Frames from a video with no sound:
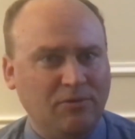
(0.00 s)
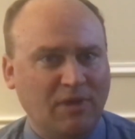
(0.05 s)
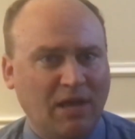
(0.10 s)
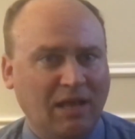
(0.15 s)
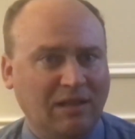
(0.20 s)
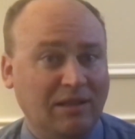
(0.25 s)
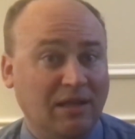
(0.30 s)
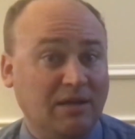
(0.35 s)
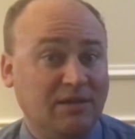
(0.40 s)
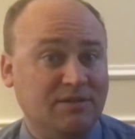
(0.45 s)

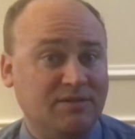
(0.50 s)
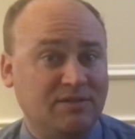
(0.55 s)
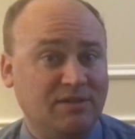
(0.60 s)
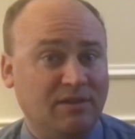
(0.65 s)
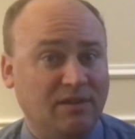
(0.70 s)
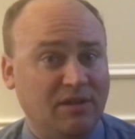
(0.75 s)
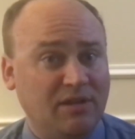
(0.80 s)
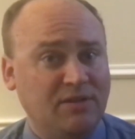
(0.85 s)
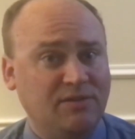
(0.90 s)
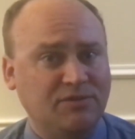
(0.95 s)
that legacy
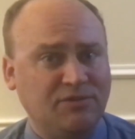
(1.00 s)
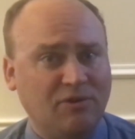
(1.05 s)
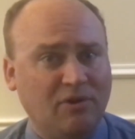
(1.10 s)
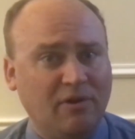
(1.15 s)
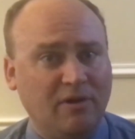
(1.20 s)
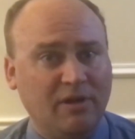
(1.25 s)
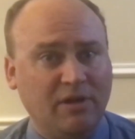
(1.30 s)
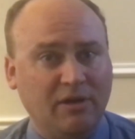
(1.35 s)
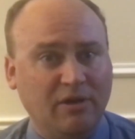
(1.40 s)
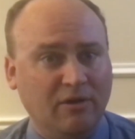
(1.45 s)
that he
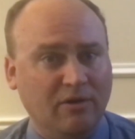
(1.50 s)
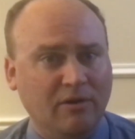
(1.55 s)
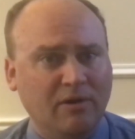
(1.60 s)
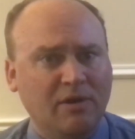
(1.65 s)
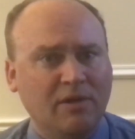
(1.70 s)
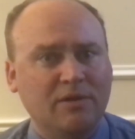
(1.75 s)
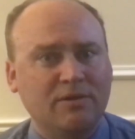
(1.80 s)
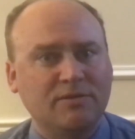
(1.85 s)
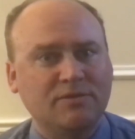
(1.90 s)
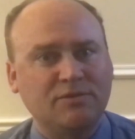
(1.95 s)
started here
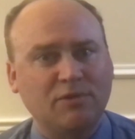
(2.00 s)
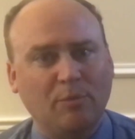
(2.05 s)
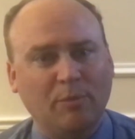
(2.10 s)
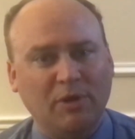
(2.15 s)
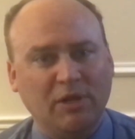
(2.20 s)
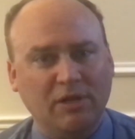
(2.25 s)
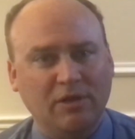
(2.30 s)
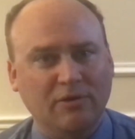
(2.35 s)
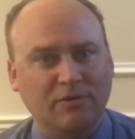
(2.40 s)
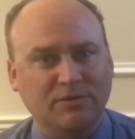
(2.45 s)
so
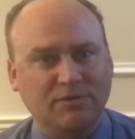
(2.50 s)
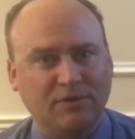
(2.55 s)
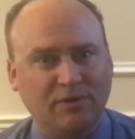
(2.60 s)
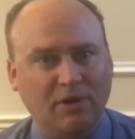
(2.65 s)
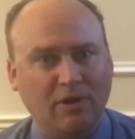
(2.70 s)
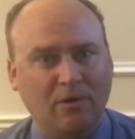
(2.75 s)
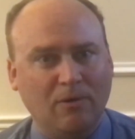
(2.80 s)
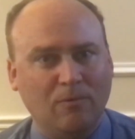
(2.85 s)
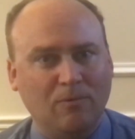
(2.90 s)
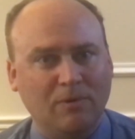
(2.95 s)
many years
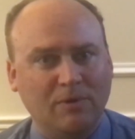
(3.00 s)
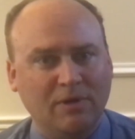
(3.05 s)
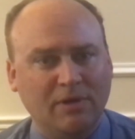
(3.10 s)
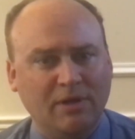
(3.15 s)
ago.